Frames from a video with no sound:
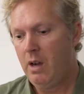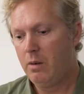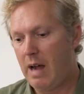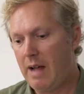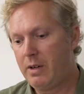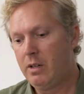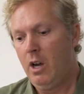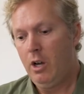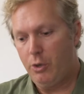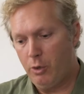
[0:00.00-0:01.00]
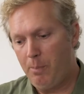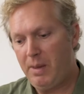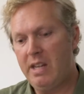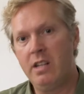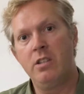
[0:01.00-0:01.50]
Rather,
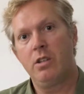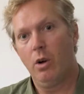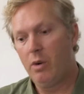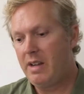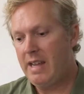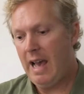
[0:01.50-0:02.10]
Europeans already